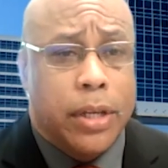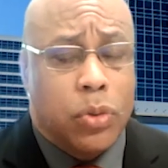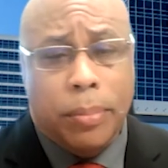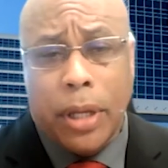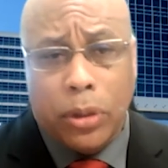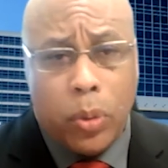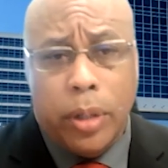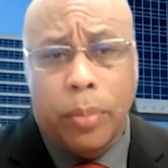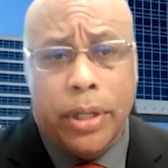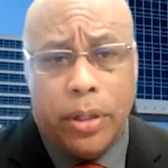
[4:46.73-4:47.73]
So I'm not throwing
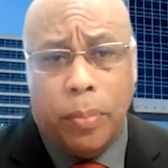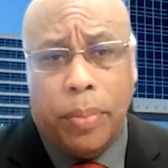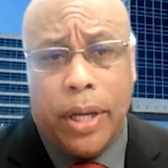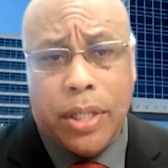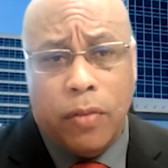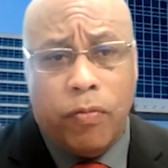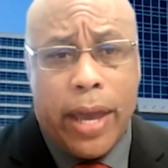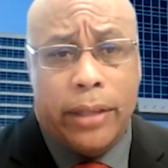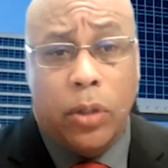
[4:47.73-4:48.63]
them under the bus. In fact,